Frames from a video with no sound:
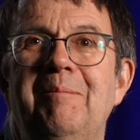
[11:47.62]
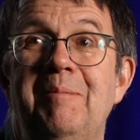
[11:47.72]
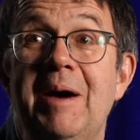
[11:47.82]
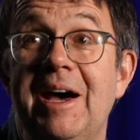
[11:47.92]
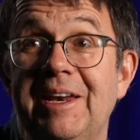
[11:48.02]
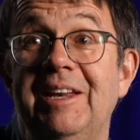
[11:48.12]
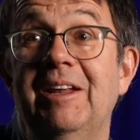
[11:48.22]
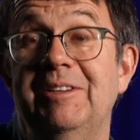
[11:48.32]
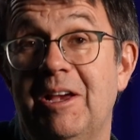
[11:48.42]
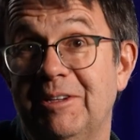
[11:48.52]
But it
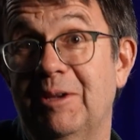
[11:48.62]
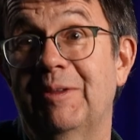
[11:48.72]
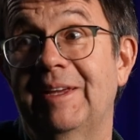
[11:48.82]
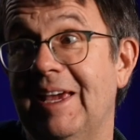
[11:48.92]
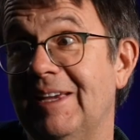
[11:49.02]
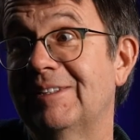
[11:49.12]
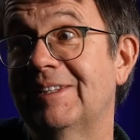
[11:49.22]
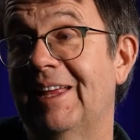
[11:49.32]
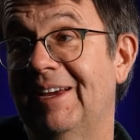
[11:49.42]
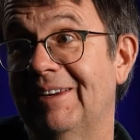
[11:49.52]
is also the case
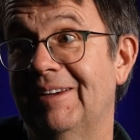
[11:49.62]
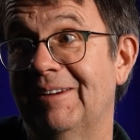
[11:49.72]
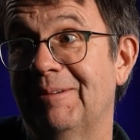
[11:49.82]
that